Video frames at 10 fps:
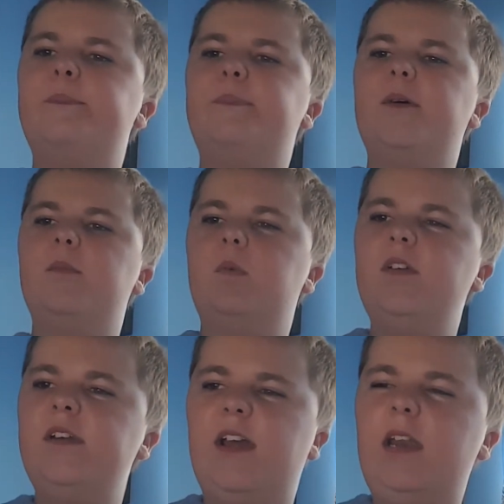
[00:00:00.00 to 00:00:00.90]
But
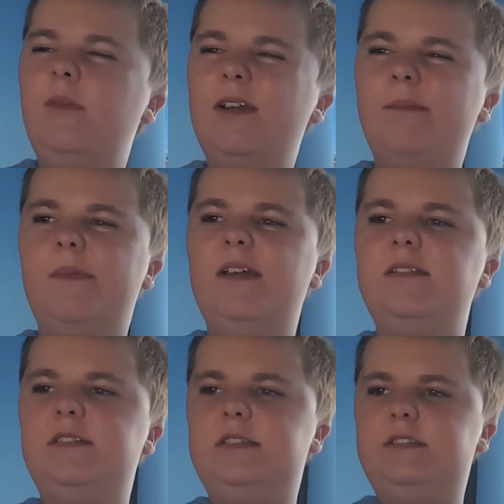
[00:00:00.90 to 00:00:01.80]
wouldn't anyone admit
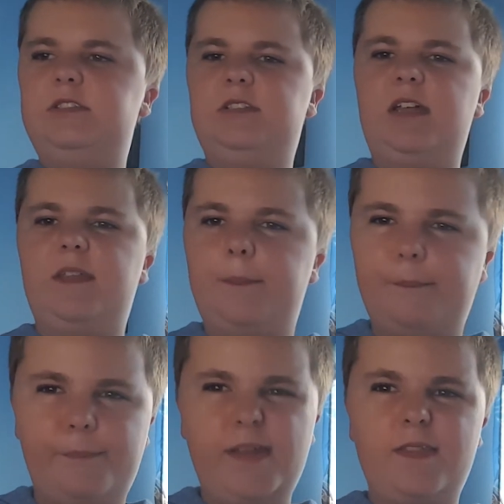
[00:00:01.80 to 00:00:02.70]
that they
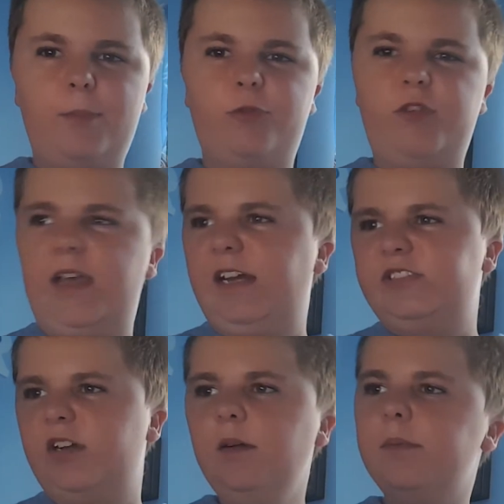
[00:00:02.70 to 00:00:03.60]
beat them 3
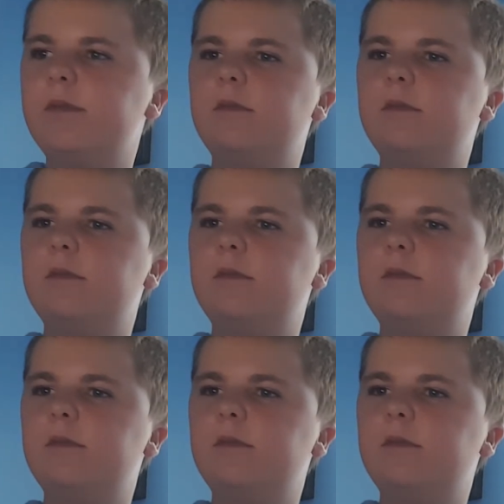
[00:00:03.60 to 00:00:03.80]
guys up?